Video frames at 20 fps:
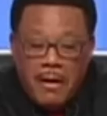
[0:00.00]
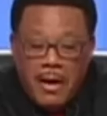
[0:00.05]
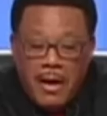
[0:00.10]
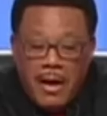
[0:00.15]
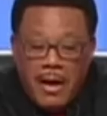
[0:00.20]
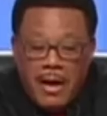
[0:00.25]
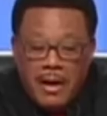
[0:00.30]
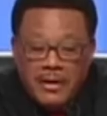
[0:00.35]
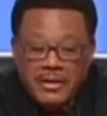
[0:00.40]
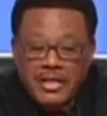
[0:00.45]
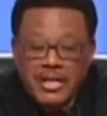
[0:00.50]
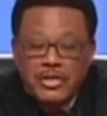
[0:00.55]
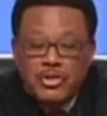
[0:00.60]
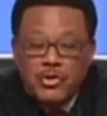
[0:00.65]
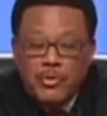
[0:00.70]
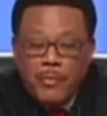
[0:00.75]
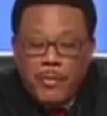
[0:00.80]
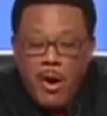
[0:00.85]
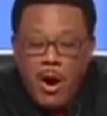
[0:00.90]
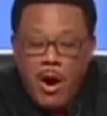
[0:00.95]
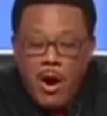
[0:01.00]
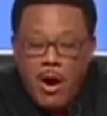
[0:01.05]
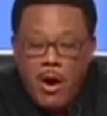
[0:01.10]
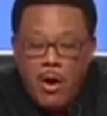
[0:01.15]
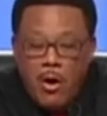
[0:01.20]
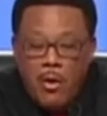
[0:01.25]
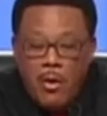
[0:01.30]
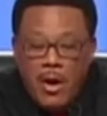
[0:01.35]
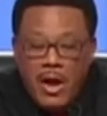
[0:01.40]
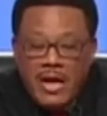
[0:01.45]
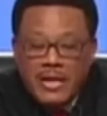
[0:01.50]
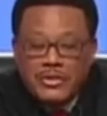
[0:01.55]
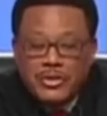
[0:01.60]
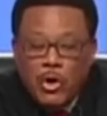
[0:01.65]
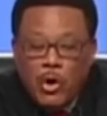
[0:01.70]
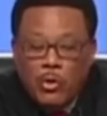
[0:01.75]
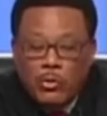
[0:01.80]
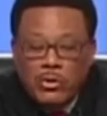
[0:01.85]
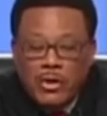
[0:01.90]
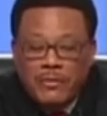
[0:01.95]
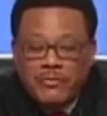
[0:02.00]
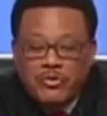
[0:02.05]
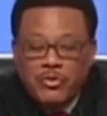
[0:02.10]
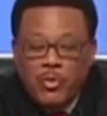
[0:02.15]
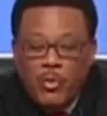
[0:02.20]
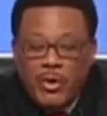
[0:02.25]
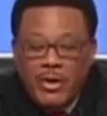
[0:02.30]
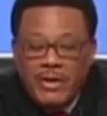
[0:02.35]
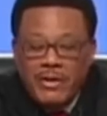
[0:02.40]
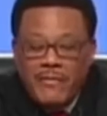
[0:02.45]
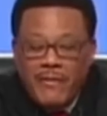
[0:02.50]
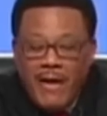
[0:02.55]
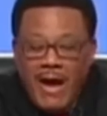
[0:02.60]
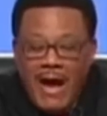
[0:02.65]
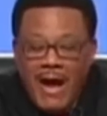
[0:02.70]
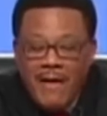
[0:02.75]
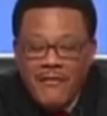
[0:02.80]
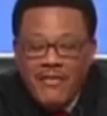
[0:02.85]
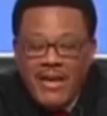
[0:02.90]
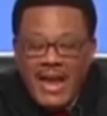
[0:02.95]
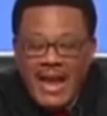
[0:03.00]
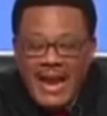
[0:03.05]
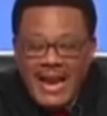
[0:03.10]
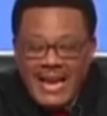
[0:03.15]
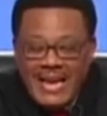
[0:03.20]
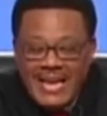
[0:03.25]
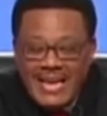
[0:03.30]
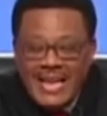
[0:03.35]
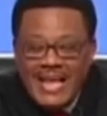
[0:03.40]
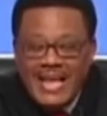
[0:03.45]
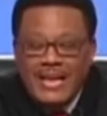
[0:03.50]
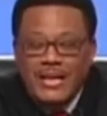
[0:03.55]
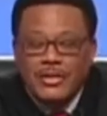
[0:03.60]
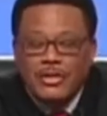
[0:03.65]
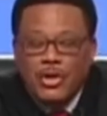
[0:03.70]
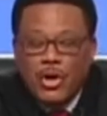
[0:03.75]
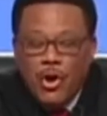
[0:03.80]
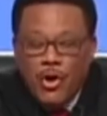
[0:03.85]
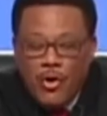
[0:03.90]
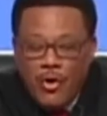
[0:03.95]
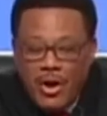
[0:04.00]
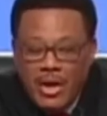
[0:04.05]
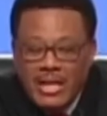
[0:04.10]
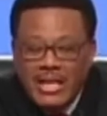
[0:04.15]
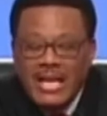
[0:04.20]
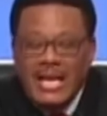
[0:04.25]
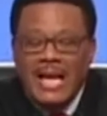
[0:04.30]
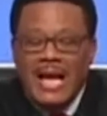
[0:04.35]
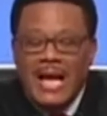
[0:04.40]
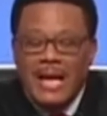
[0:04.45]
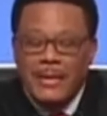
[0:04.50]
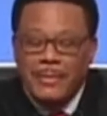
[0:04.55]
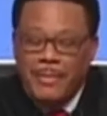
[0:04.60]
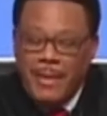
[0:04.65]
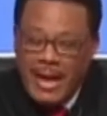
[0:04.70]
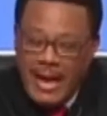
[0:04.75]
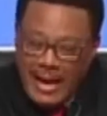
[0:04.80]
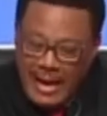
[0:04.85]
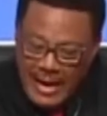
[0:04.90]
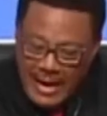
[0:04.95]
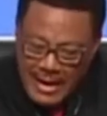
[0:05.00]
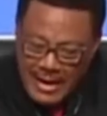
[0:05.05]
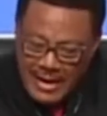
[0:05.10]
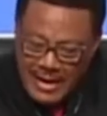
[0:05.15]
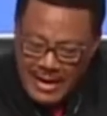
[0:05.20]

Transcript: uh, did you borrow a total of 2580 that is currently unpaid?